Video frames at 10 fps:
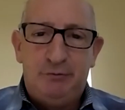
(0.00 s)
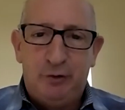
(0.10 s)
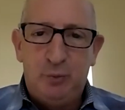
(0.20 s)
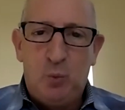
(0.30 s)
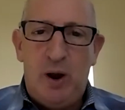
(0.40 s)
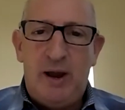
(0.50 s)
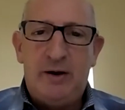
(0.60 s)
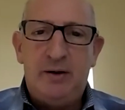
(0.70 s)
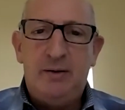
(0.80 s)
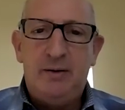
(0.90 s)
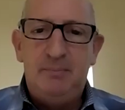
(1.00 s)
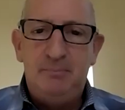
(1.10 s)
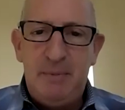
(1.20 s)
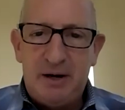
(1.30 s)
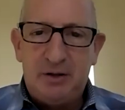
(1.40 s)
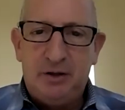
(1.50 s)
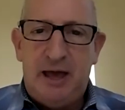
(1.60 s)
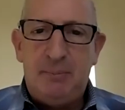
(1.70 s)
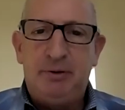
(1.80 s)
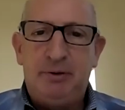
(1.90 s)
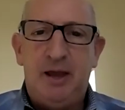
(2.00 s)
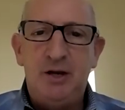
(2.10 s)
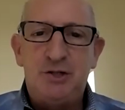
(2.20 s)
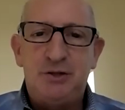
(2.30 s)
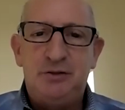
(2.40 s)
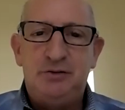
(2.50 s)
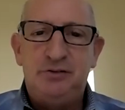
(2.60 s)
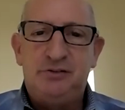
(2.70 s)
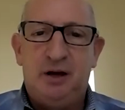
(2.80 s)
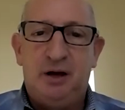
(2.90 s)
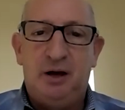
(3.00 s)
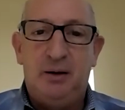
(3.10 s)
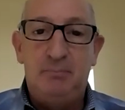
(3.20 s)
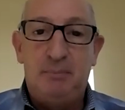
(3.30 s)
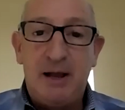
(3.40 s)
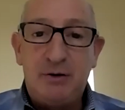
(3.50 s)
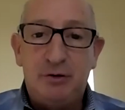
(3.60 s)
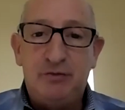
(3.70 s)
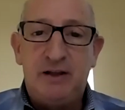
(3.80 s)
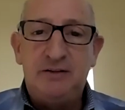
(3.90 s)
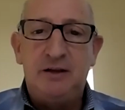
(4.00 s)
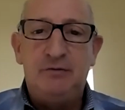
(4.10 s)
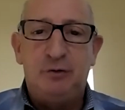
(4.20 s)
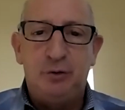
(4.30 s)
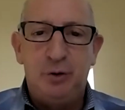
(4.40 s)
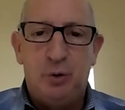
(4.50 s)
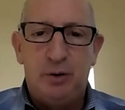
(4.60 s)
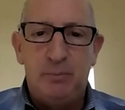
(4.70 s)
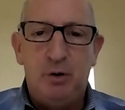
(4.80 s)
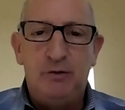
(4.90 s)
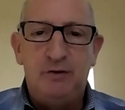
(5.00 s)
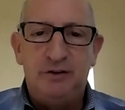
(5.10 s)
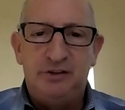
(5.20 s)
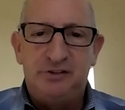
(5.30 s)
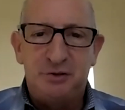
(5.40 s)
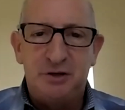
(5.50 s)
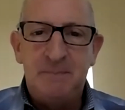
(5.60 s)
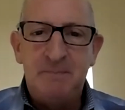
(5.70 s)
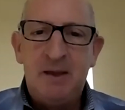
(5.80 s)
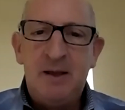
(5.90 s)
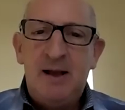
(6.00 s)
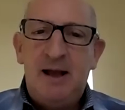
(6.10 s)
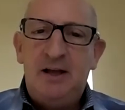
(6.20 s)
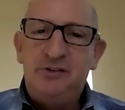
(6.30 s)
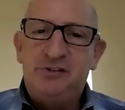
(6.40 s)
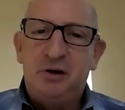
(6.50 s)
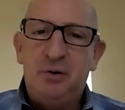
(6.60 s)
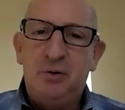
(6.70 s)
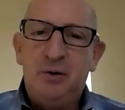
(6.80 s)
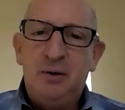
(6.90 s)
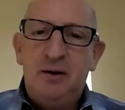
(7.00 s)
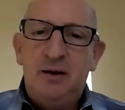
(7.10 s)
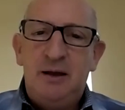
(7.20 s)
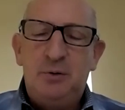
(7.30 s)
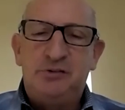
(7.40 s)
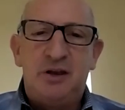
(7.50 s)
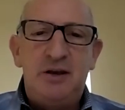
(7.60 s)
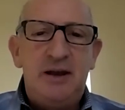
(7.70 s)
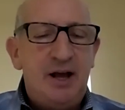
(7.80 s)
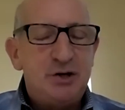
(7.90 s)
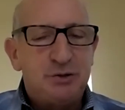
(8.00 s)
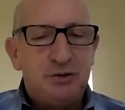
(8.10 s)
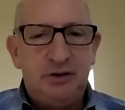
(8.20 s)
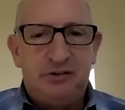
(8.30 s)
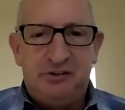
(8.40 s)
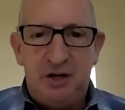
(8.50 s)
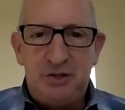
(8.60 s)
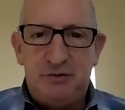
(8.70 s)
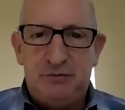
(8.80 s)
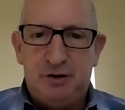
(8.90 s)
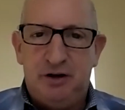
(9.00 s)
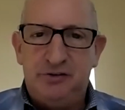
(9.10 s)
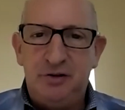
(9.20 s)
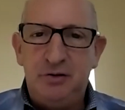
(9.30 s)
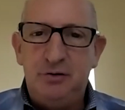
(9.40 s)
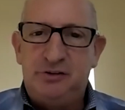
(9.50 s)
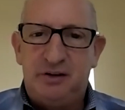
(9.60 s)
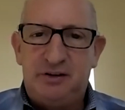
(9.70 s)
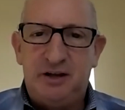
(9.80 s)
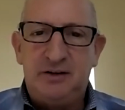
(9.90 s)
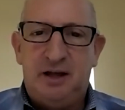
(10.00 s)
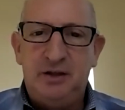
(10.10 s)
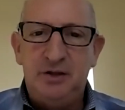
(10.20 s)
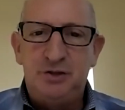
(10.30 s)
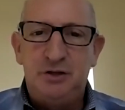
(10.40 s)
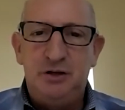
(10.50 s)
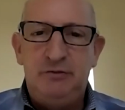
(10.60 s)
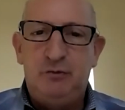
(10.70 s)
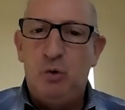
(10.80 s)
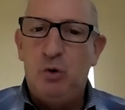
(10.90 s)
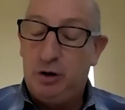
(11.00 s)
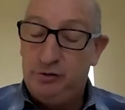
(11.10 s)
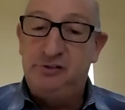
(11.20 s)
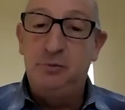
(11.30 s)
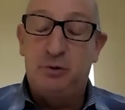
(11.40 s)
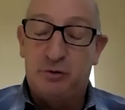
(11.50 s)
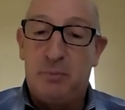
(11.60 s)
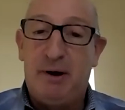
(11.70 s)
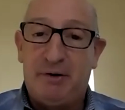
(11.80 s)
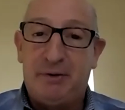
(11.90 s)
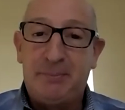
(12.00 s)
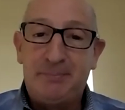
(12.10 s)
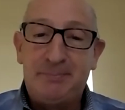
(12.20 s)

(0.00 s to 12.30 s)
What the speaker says: footwear, medical applications, microventing for the automotive industry. And so it was a natural extension for us to use that technology for consumer apparel.